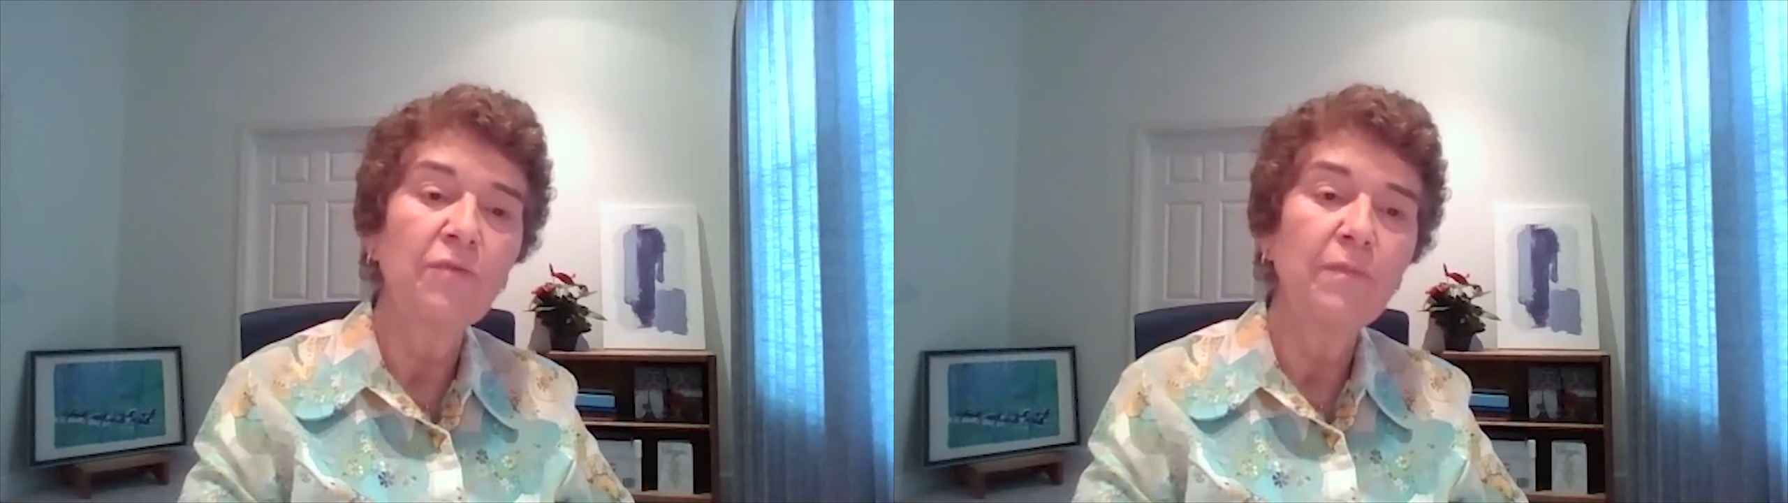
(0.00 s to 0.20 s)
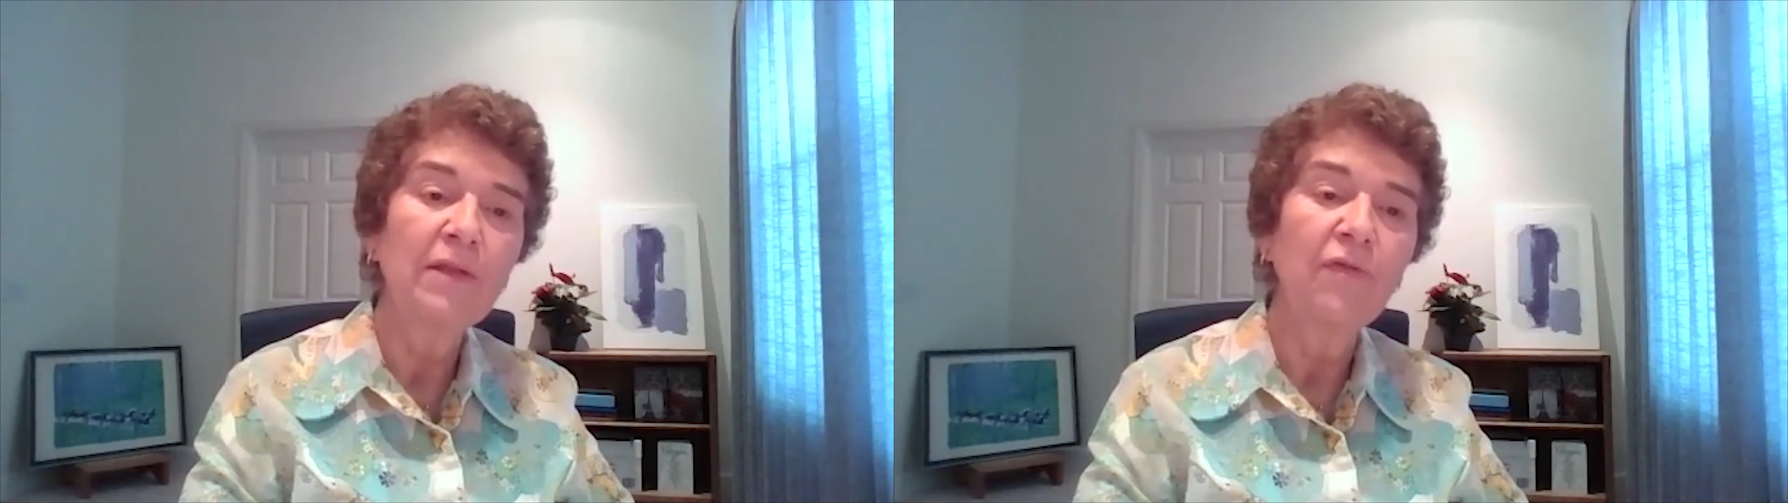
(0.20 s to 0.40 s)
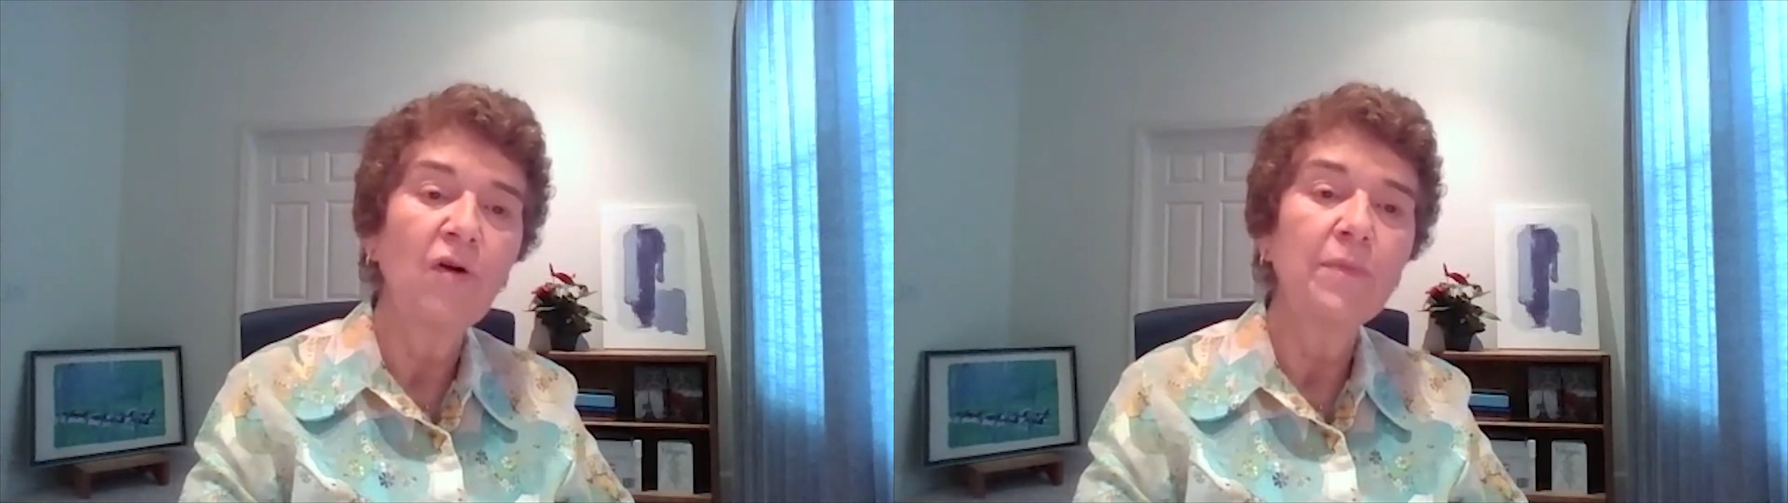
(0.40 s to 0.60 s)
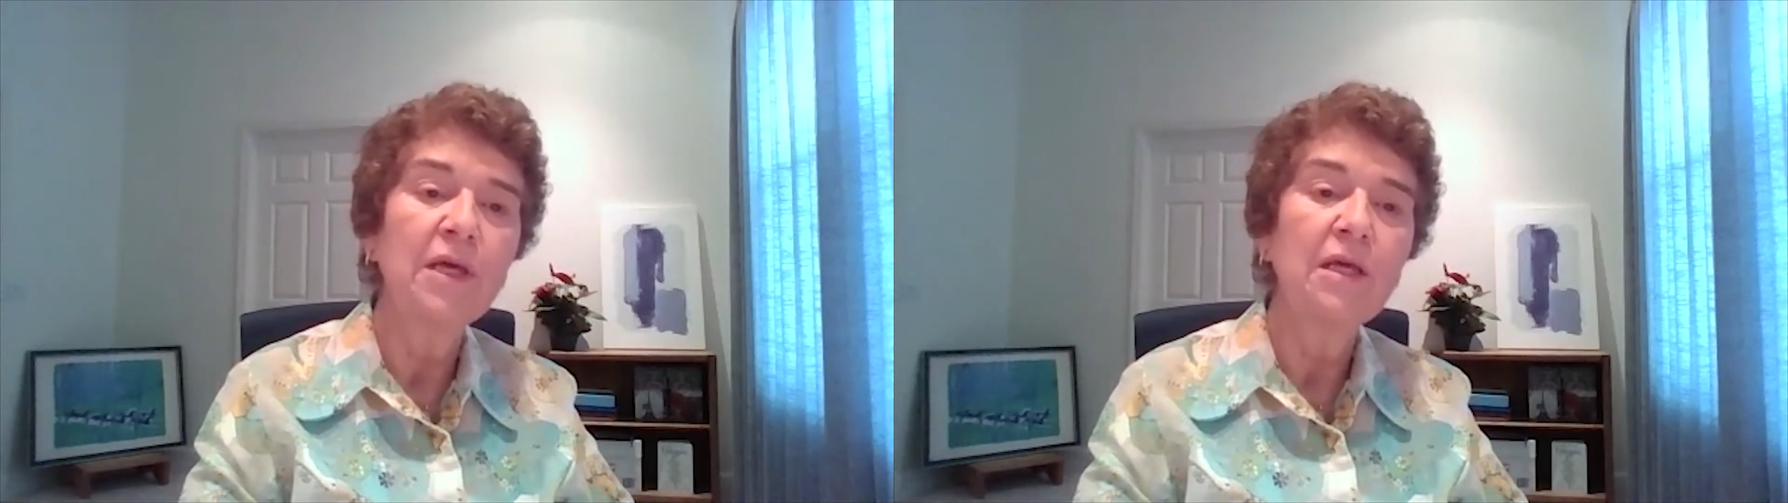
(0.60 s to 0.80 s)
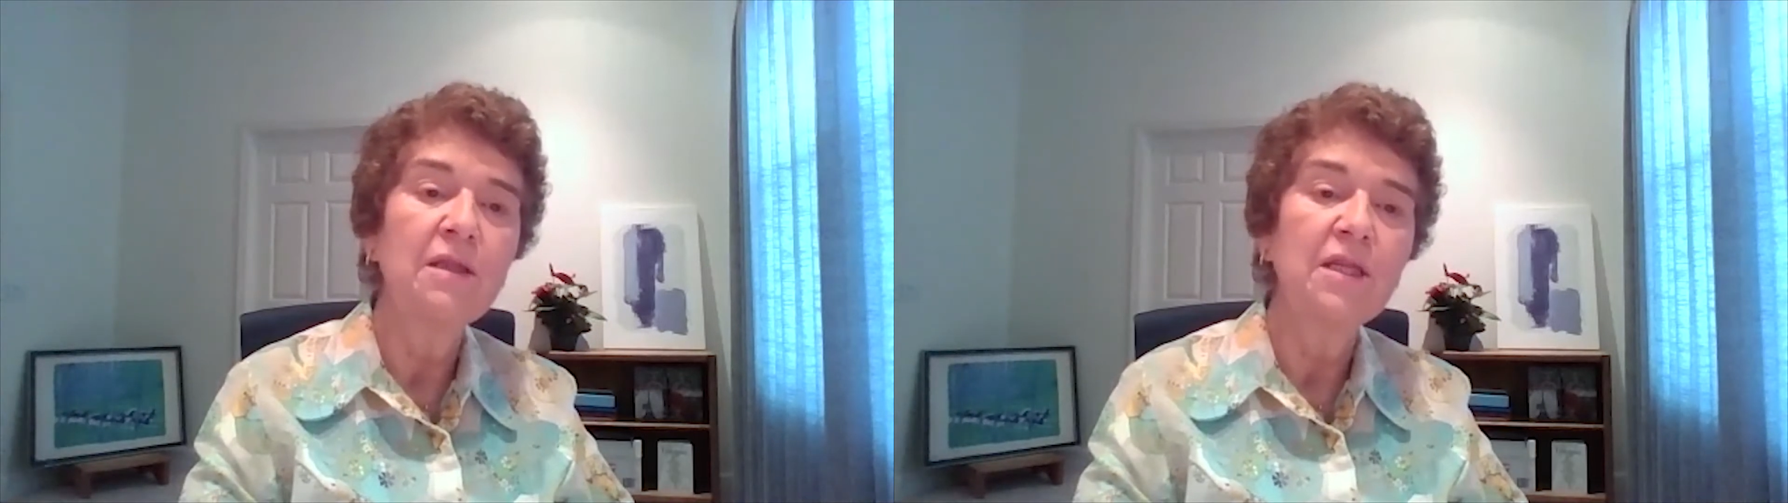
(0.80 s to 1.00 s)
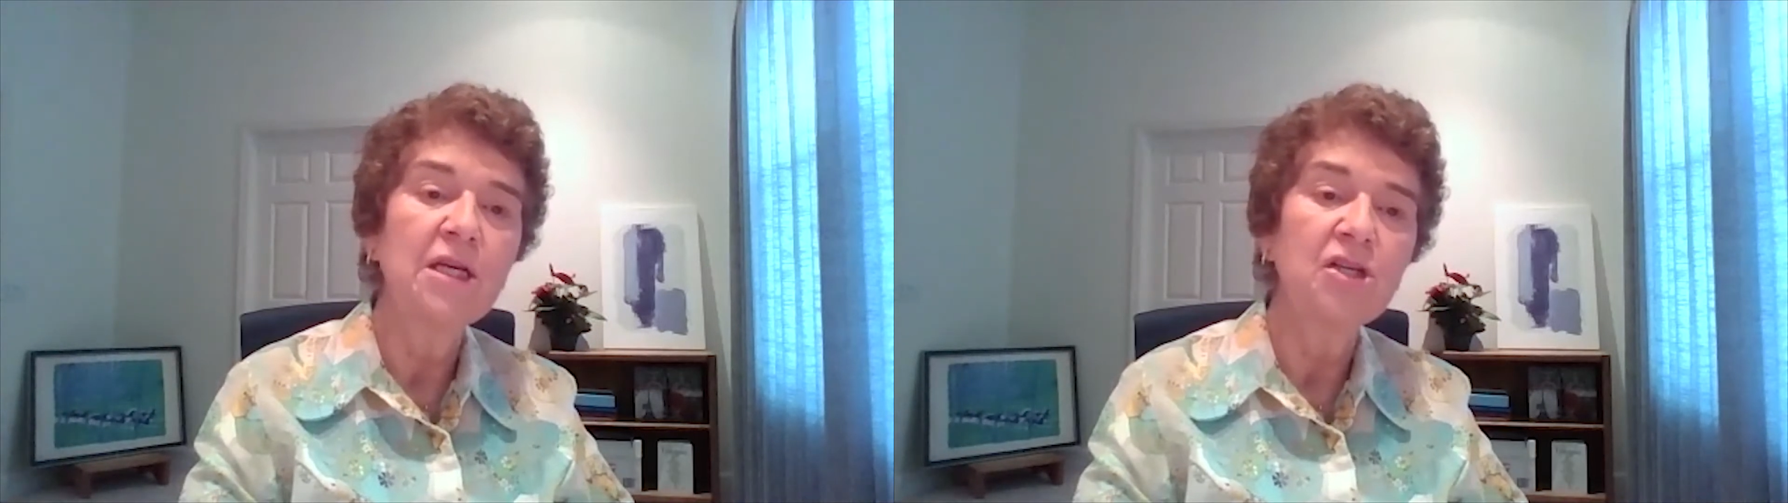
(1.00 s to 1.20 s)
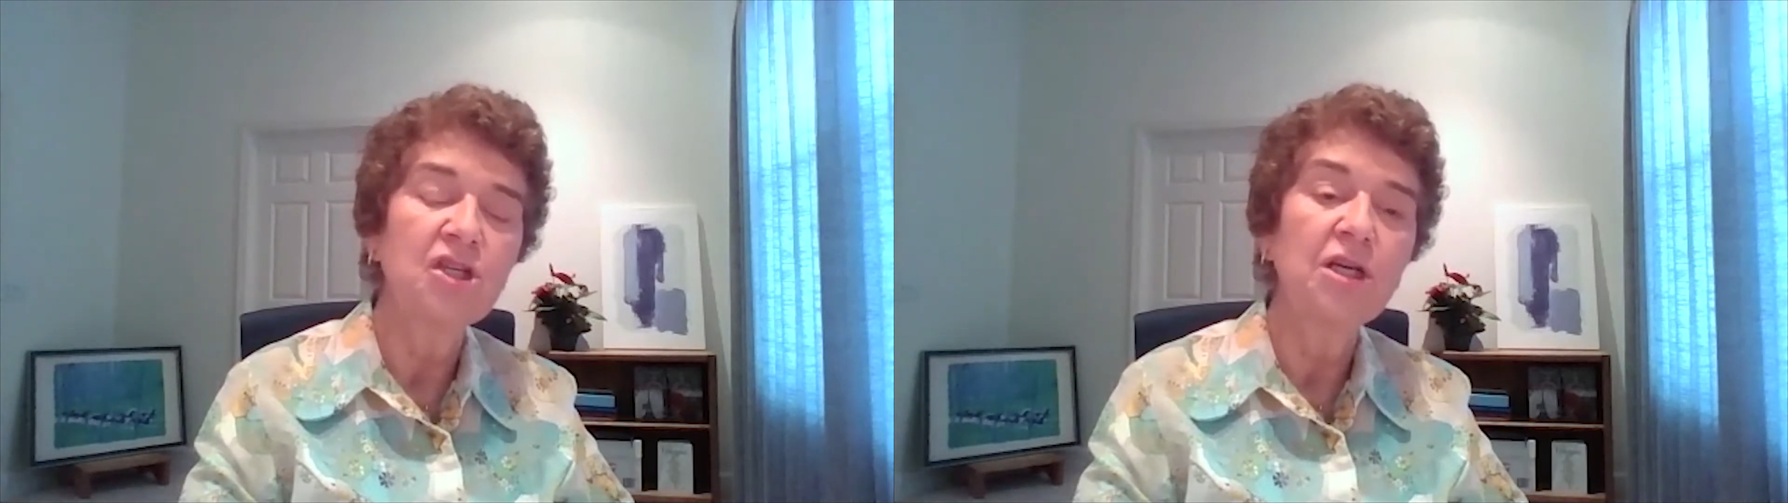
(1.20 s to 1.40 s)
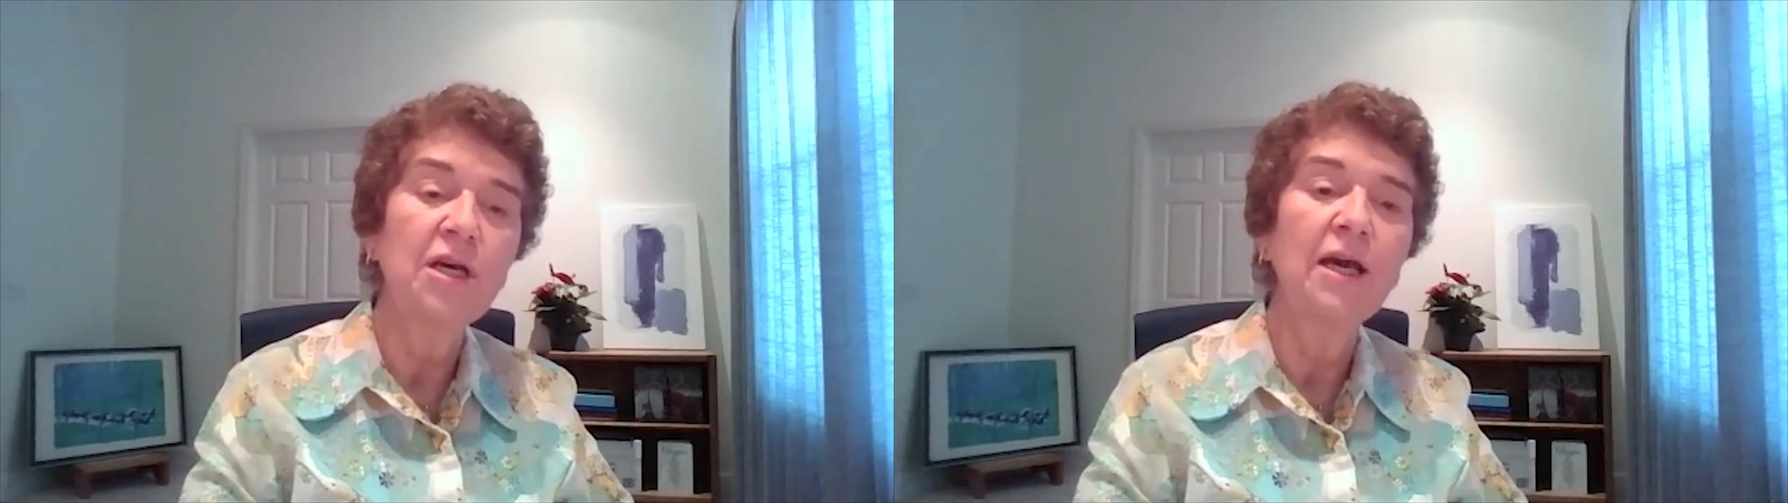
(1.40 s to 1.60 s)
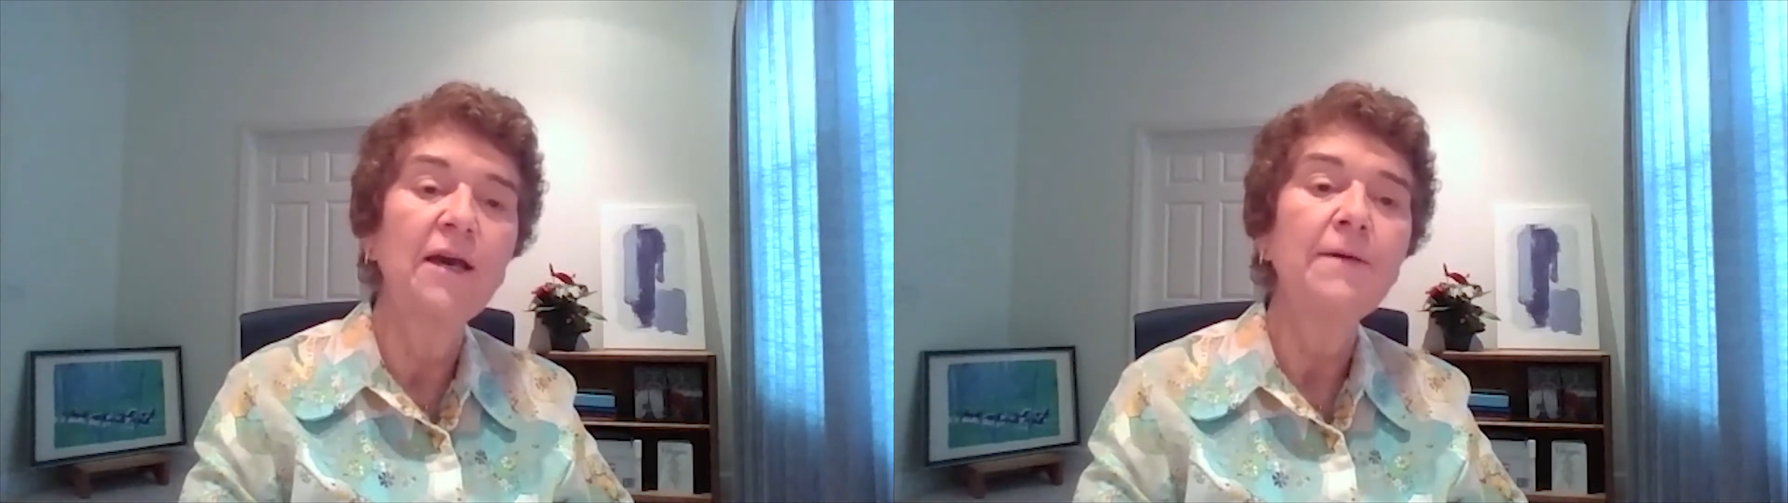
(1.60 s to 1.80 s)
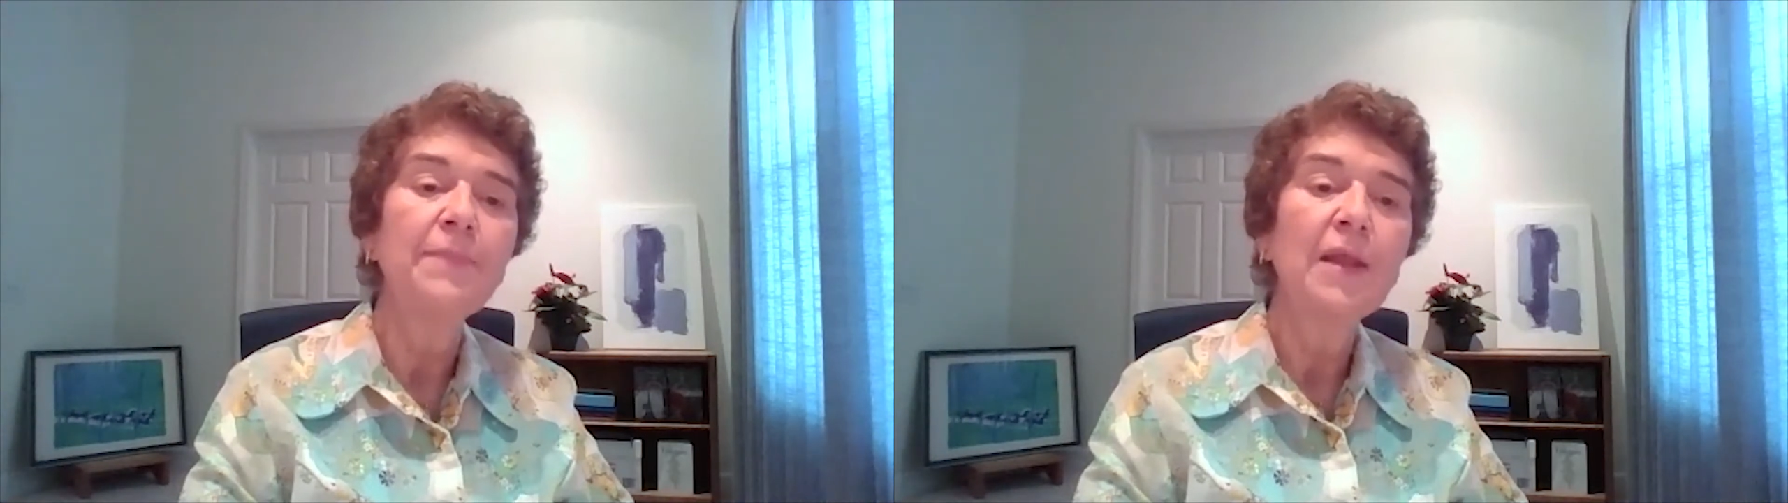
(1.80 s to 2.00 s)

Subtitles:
metformin, DHEA,